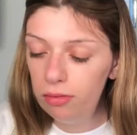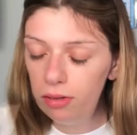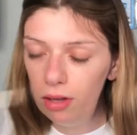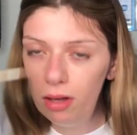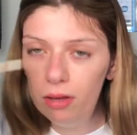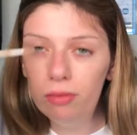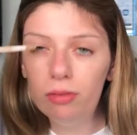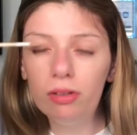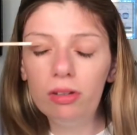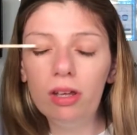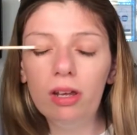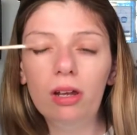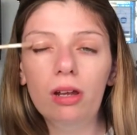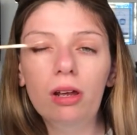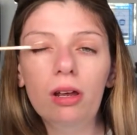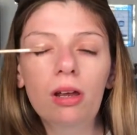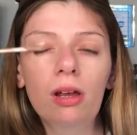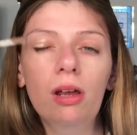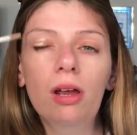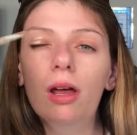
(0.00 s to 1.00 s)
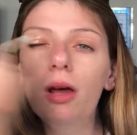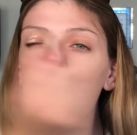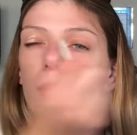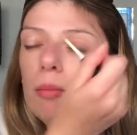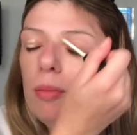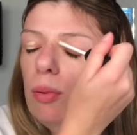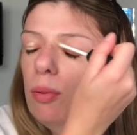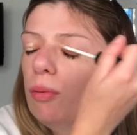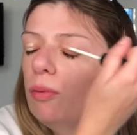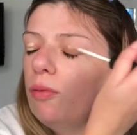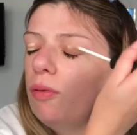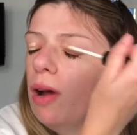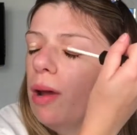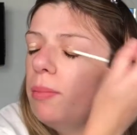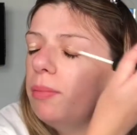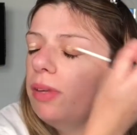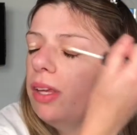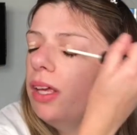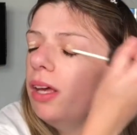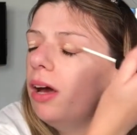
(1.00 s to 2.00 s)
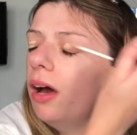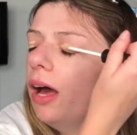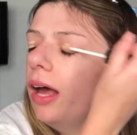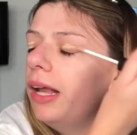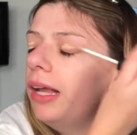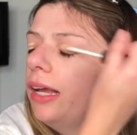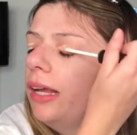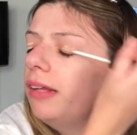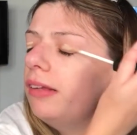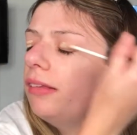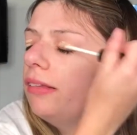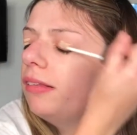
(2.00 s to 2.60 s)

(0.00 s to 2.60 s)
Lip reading: I'm just going to prep the eyelids.